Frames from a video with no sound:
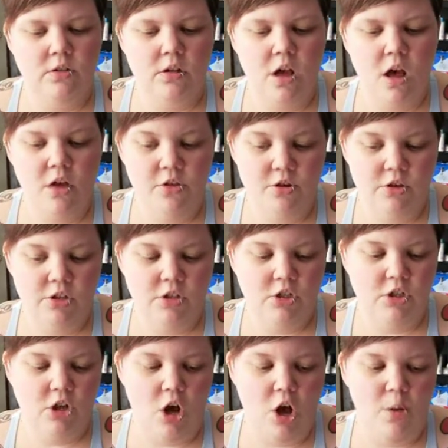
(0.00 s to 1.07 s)
others to
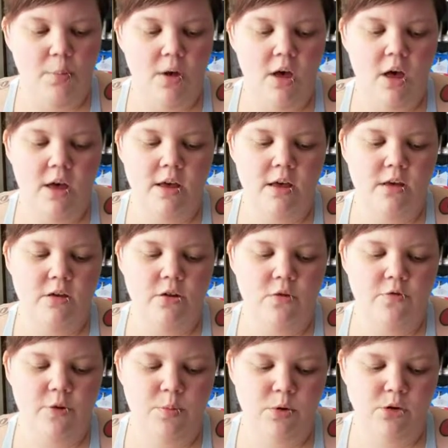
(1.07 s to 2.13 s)
shop uh,
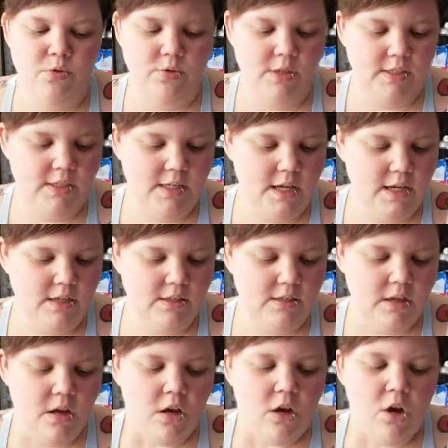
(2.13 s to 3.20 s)
November 26th
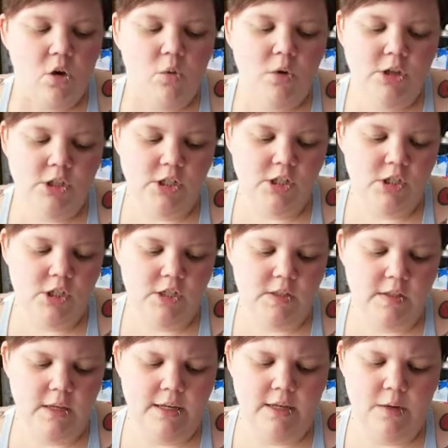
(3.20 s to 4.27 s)
which is
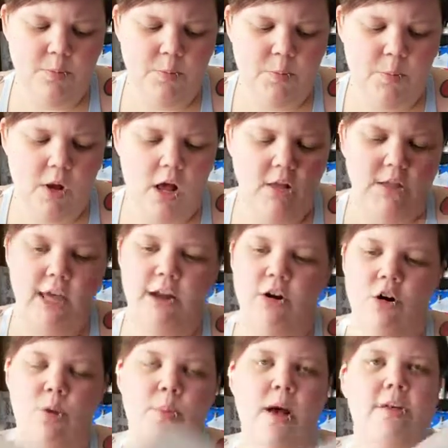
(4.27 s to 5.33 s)
just like a, a
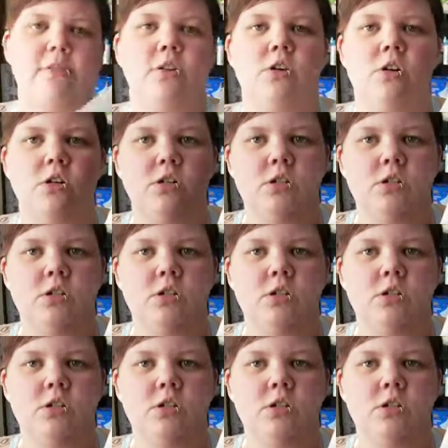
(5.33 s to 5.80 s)
letter about their